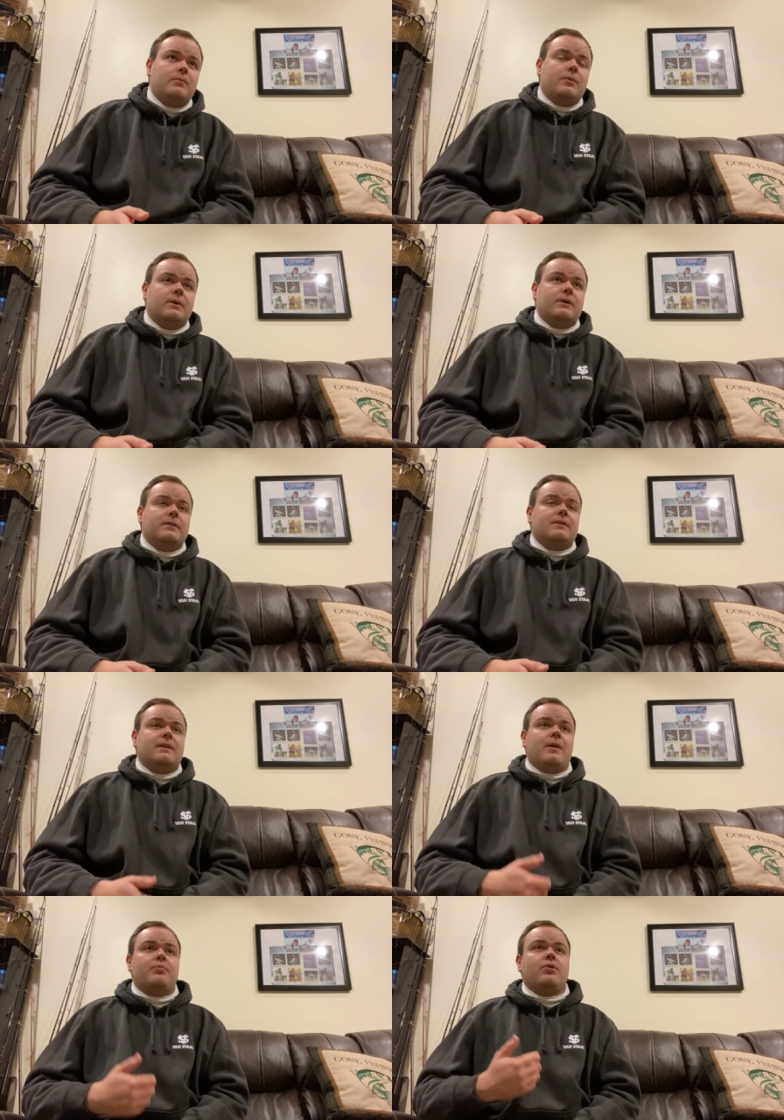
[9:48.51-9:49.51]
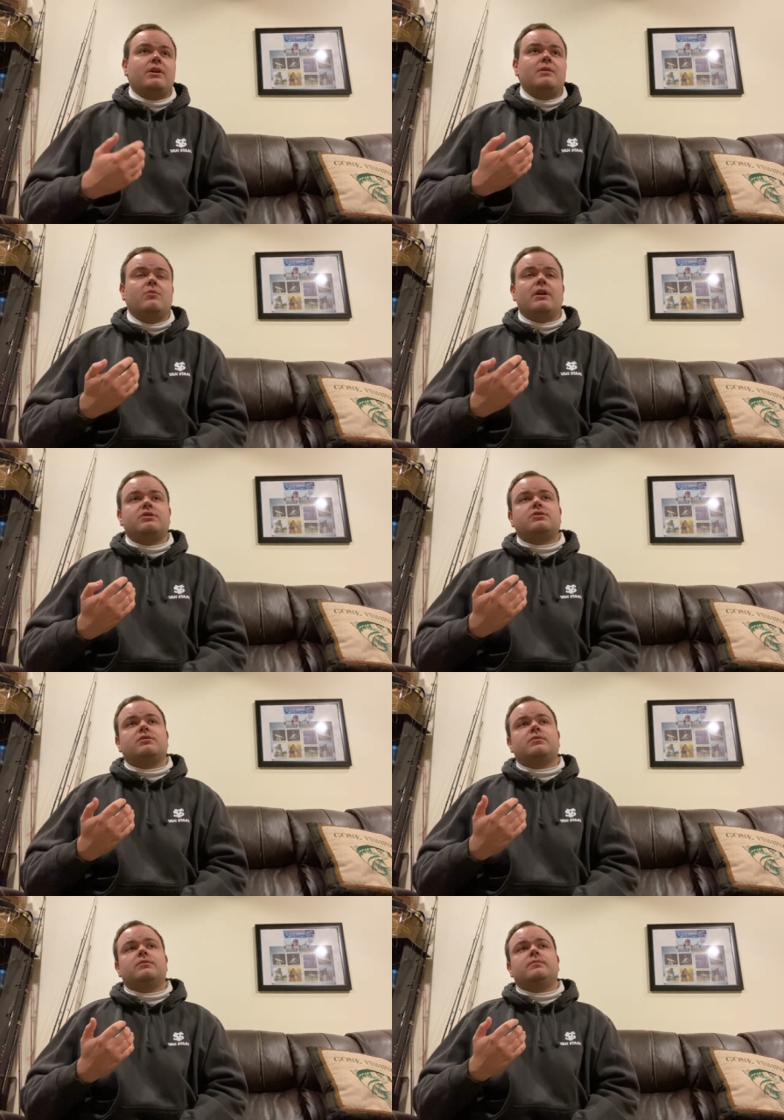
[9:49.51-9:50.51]
But that pretty
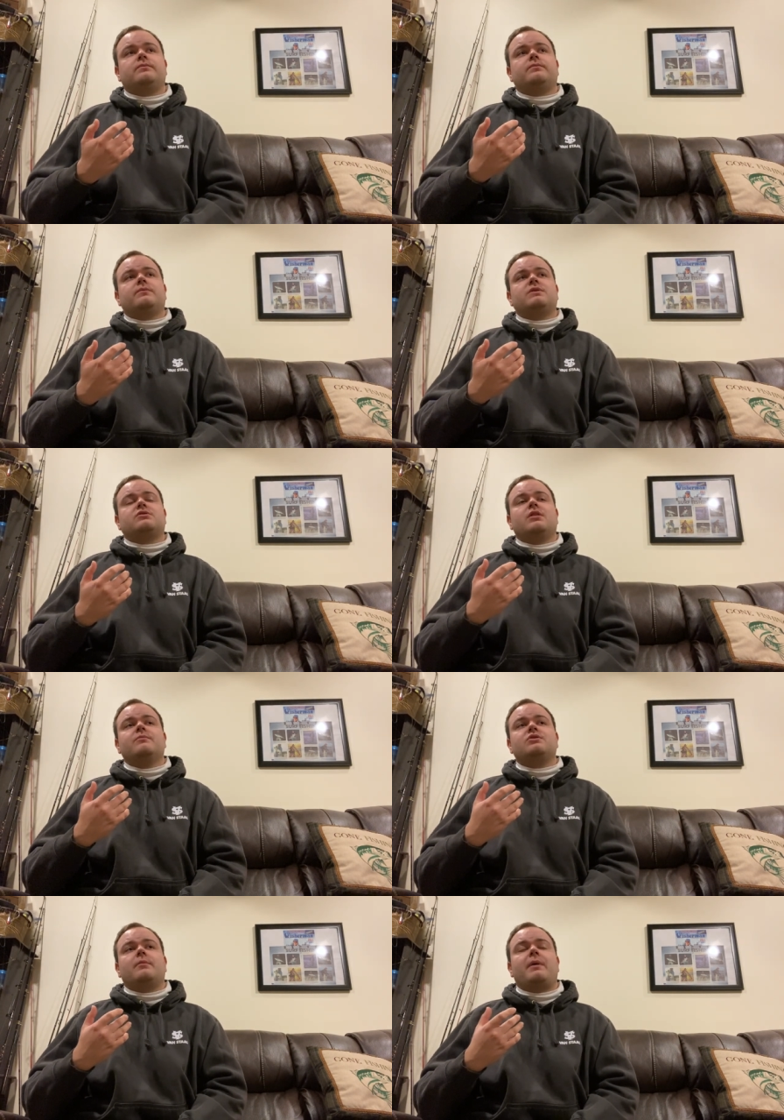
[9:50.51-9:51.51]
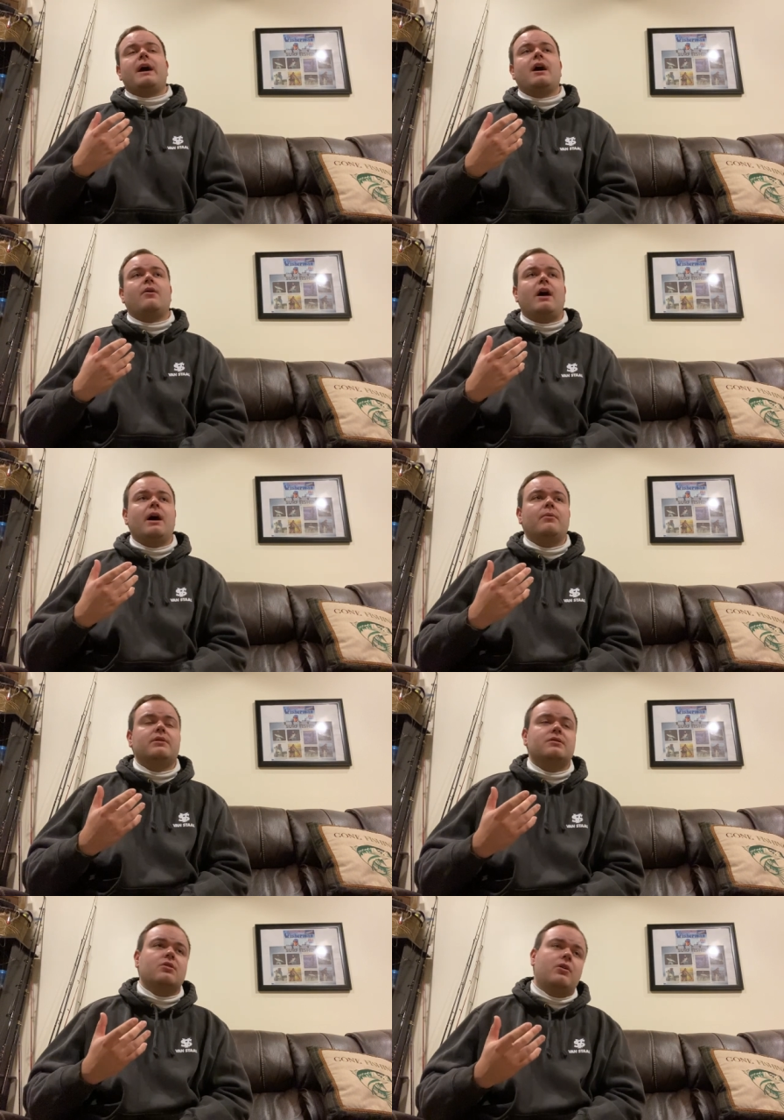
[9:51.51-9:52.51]
much sums up how I
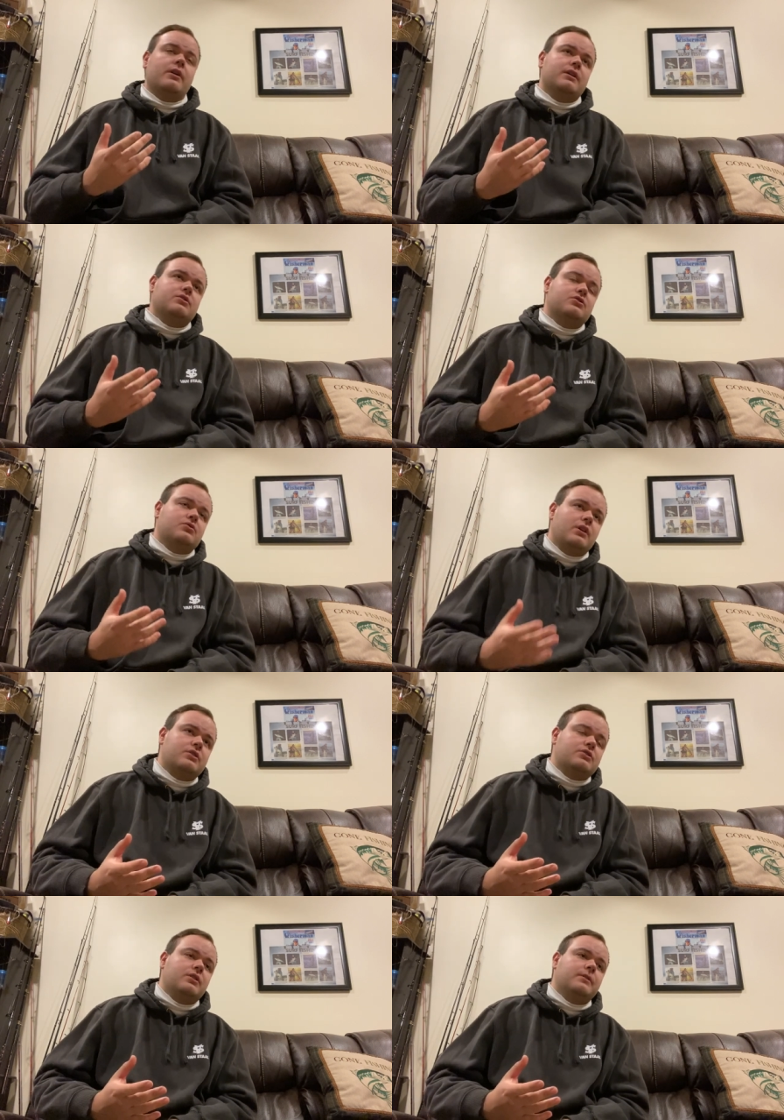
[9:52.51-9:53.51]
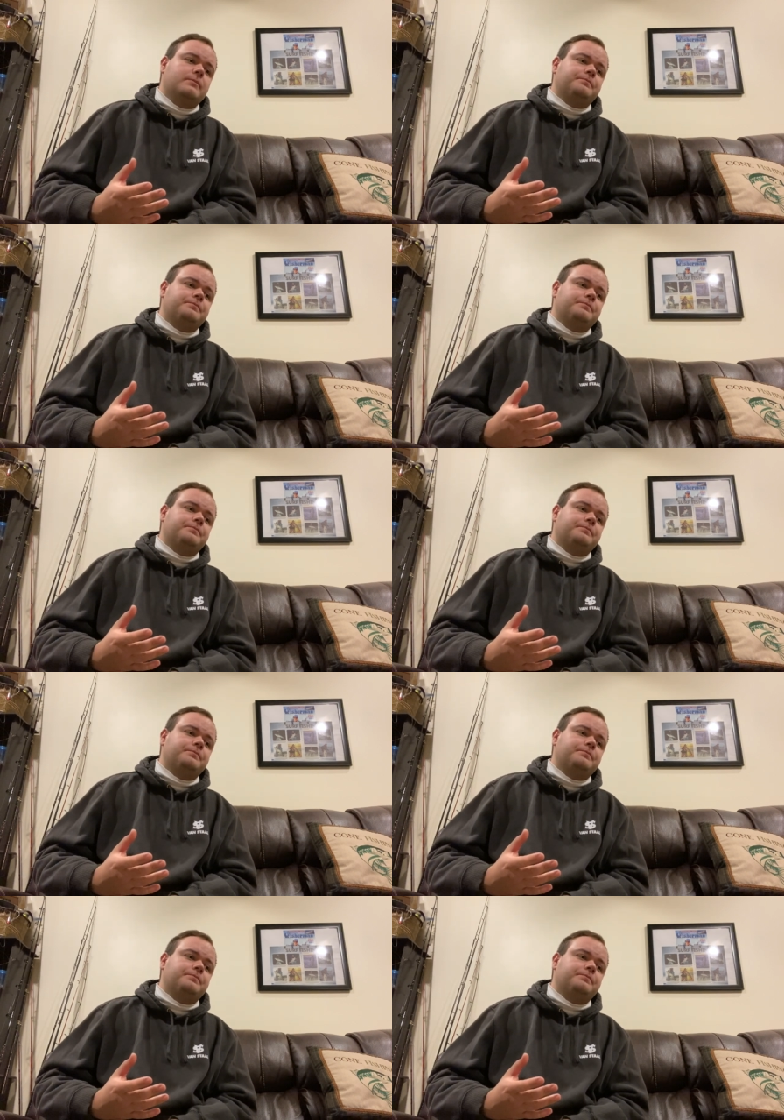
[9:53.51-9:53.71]
would target structure.